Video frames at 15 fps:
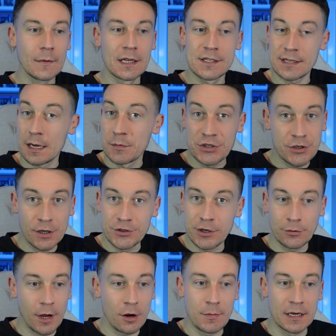same as Sergio
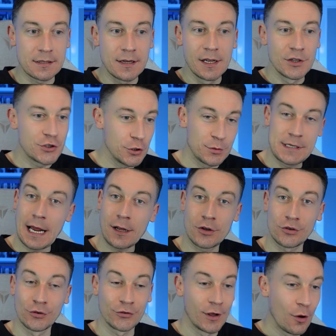Gomez. 2
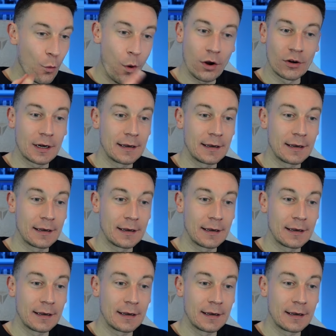tackles, 1